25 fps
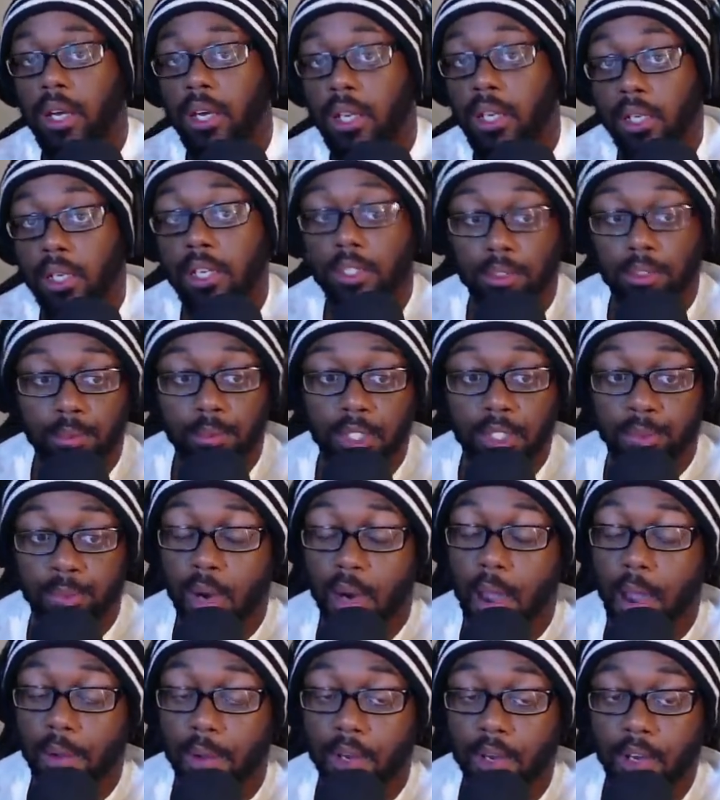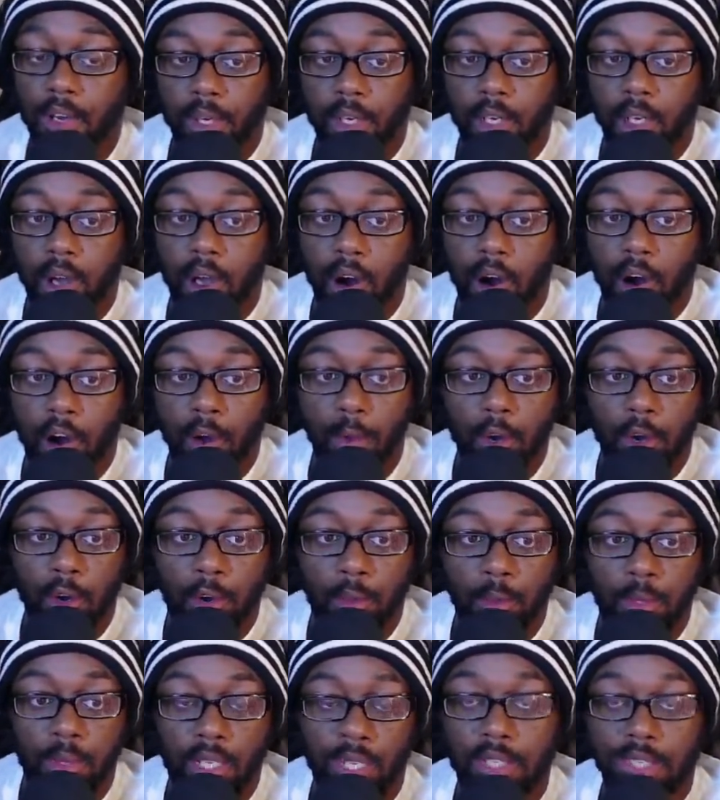it's probably gonna be Garbo
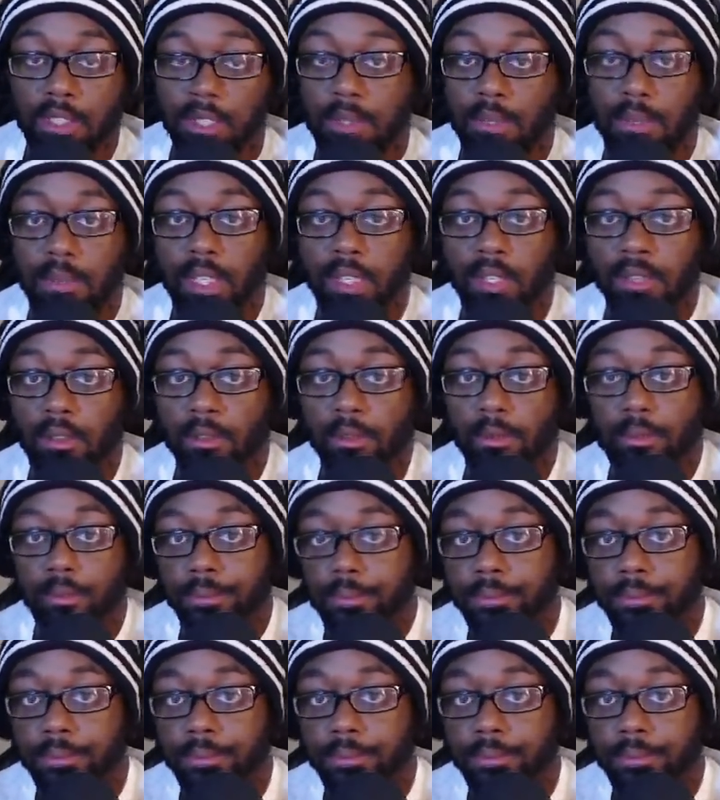because I mean,